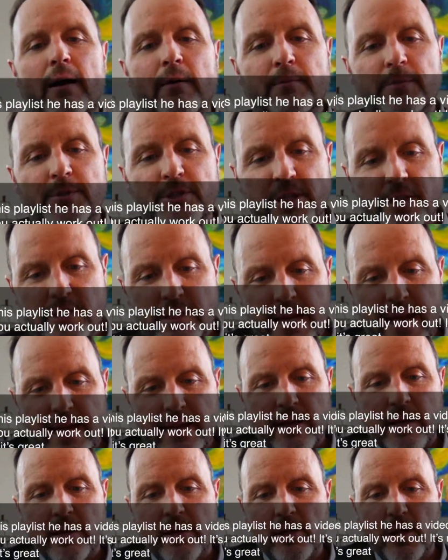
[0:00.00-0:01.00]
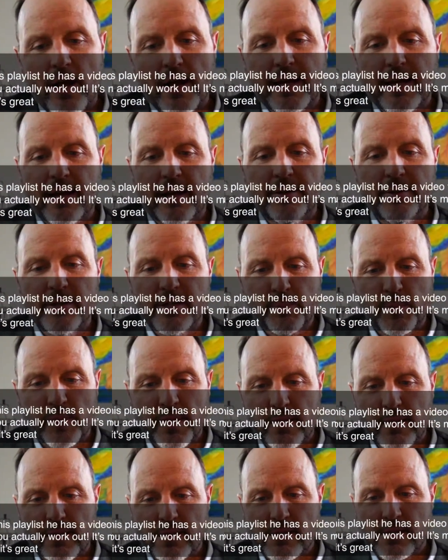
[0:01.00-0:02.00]
She's saying, Claudia, under his
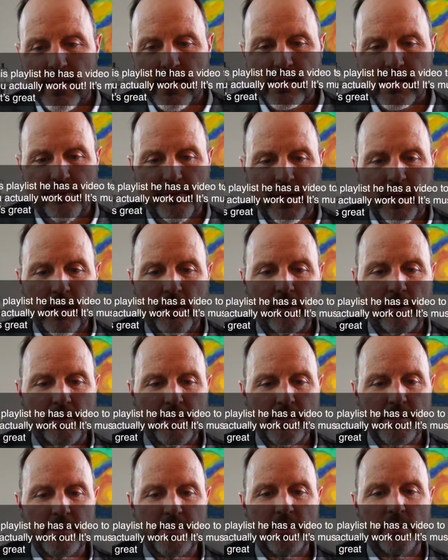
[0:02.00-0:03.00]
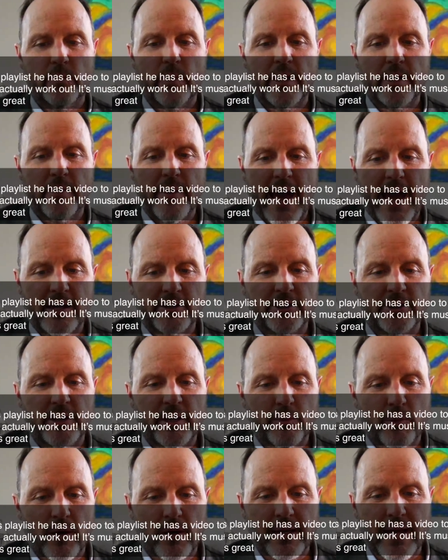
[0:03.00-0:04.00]
playlist, he has a video to listen to while you actually
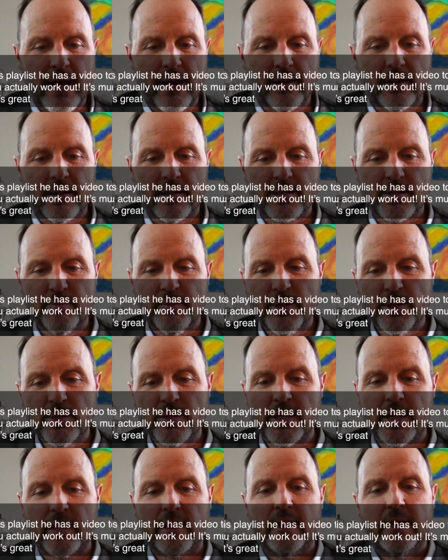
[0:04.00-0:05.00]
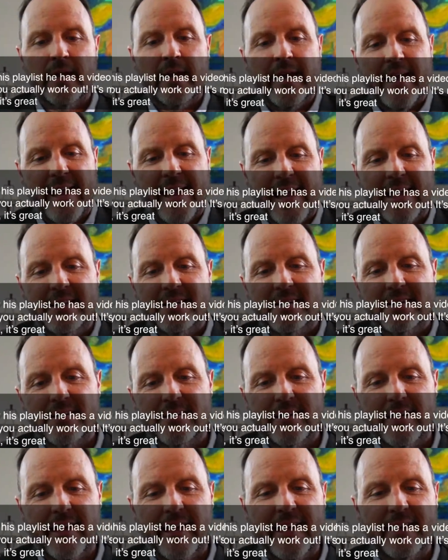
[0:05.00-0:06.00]
work out. It's music and
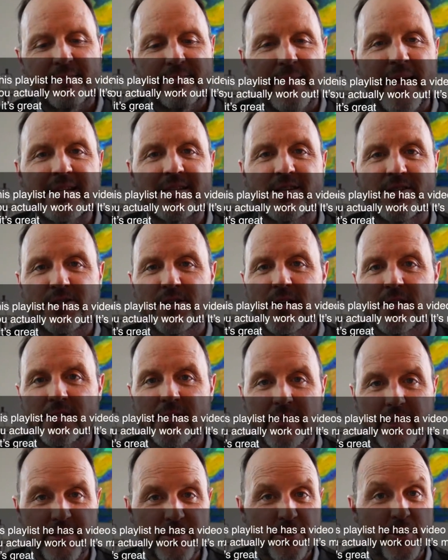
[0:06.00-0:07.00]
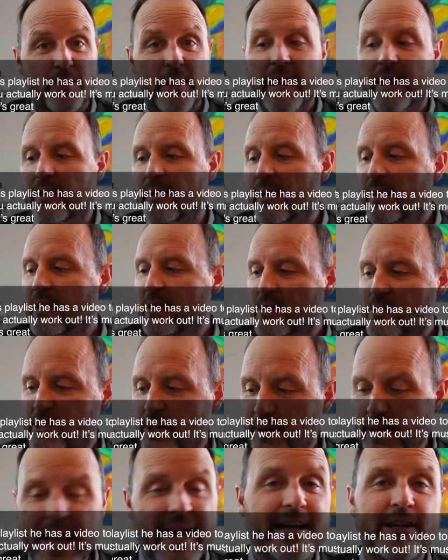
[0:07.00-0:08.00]
messages. It's great. So
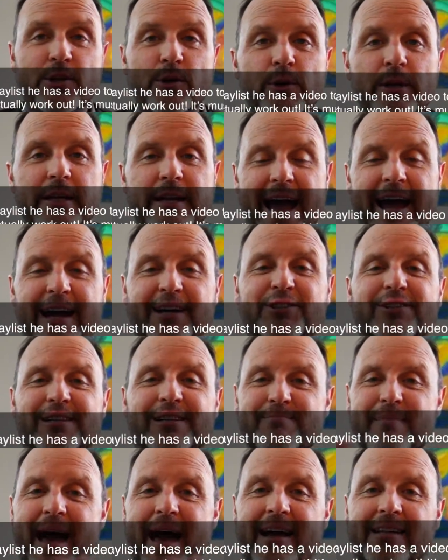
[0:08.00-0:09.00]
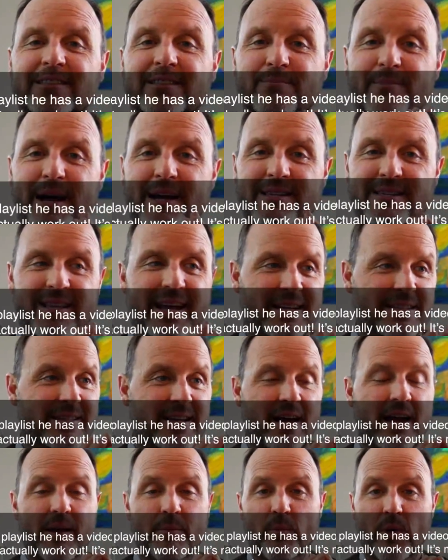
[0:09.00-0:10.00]
yeah, you can actually maximize that
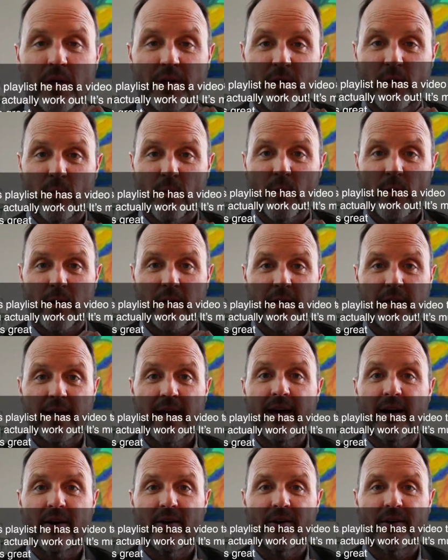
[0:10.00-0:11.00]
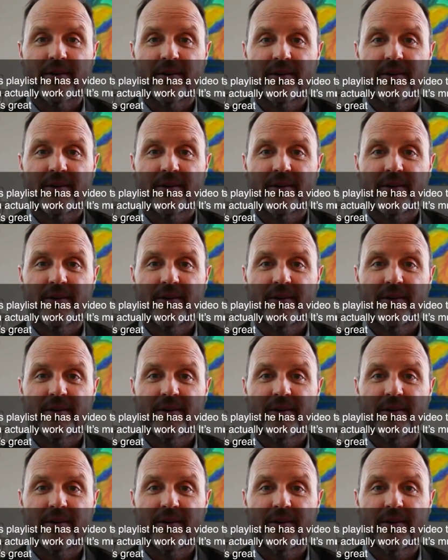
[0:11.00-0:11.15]
time while you're working out,